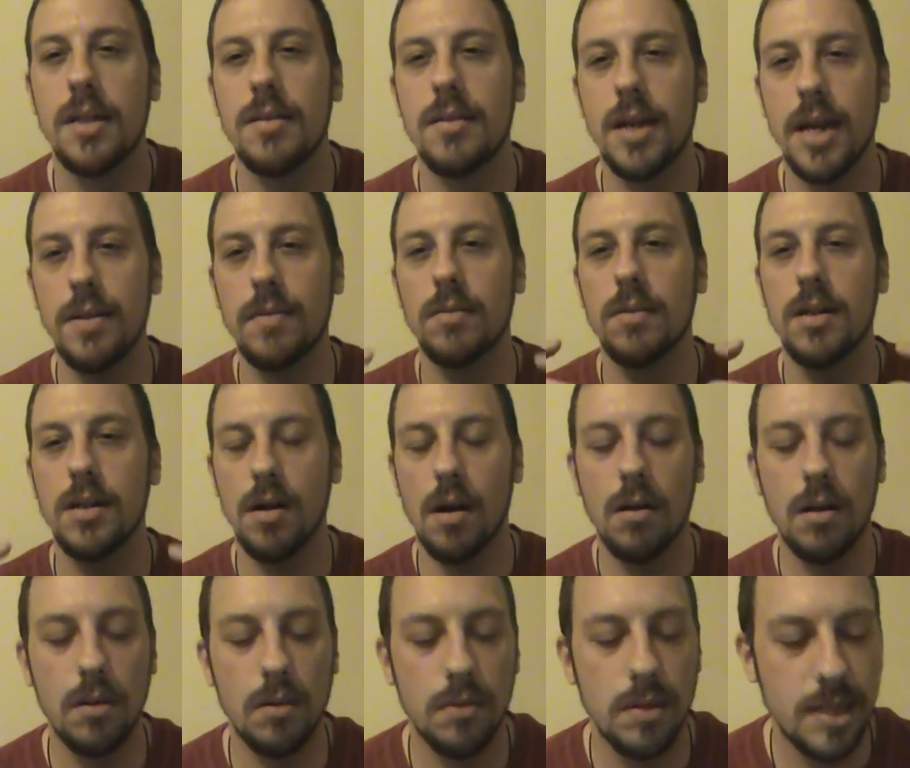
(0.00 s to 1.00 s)
They
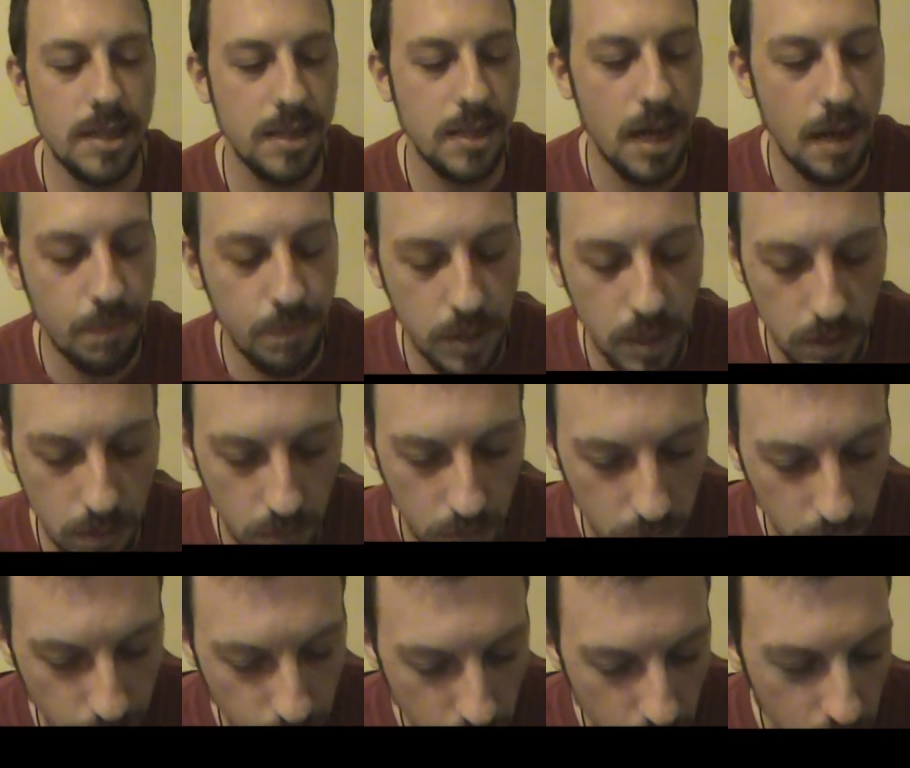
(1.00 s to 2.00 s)
are a
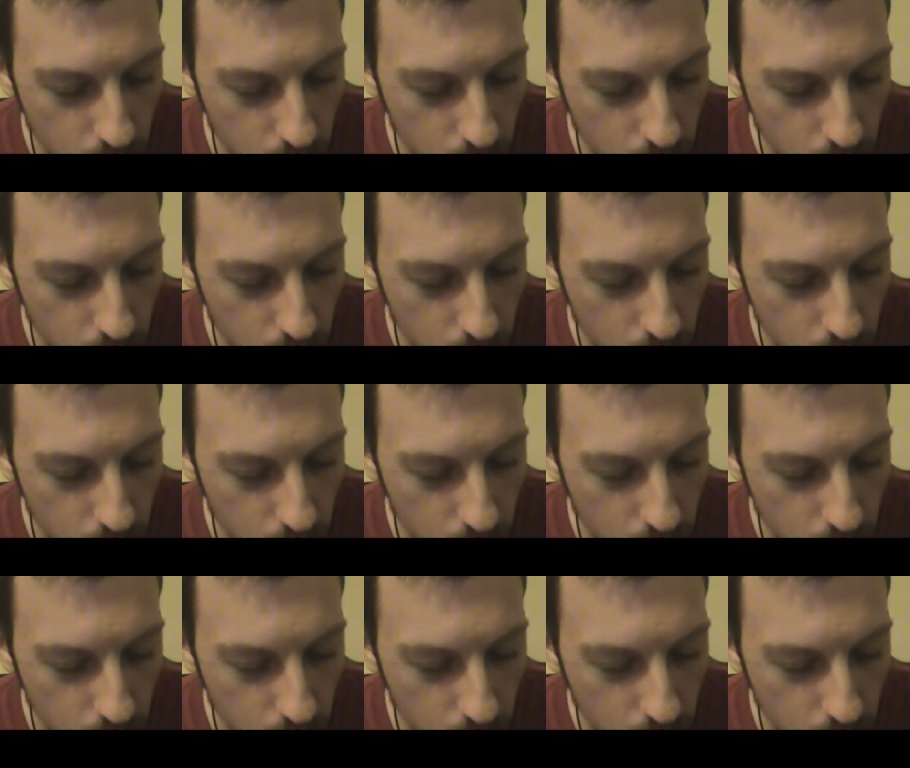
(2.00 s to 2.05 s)
receptacle.